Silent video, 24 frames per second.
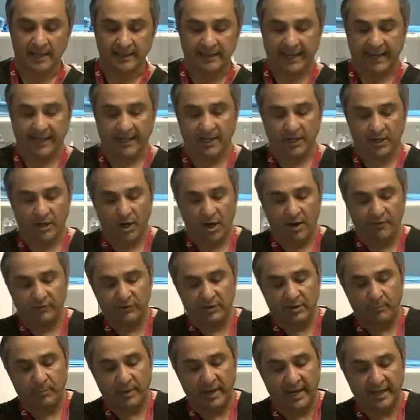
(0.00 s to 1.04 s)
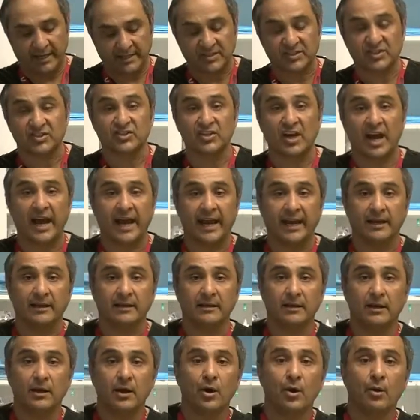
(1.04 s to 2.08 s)
that can cover the peg
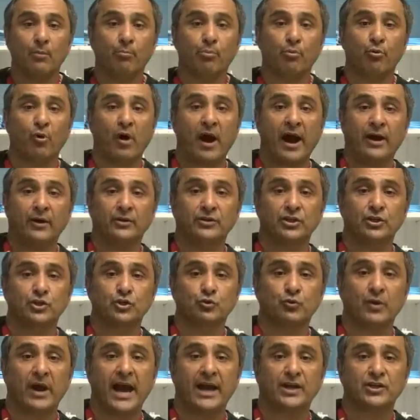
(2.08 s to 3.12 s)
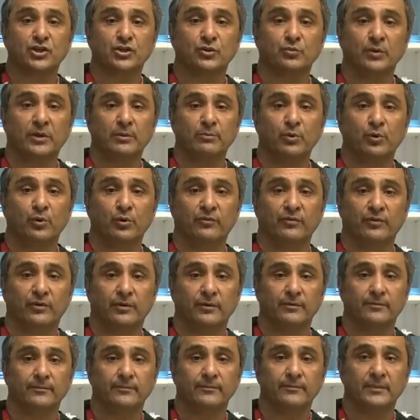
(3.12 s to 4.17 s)
site prior to traction
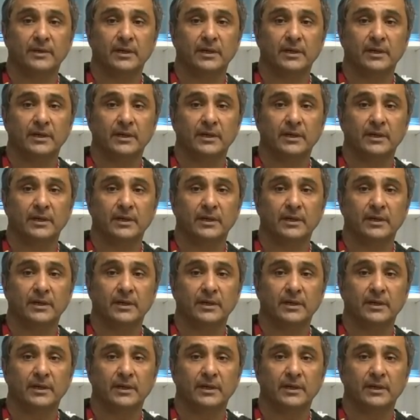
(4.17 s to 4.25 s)
removal.